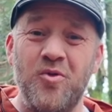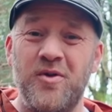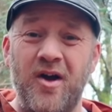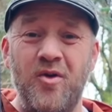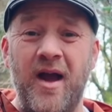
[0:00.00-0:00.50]
all
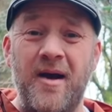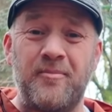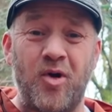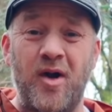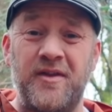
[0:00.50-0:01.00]
know how
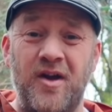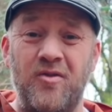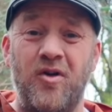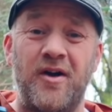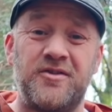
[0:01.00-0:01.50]
bright the
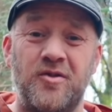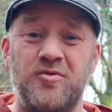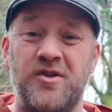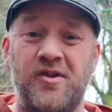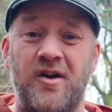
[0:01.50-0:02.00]
Olight
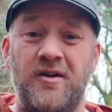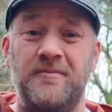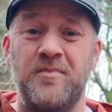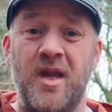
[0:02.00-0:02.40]
torches are.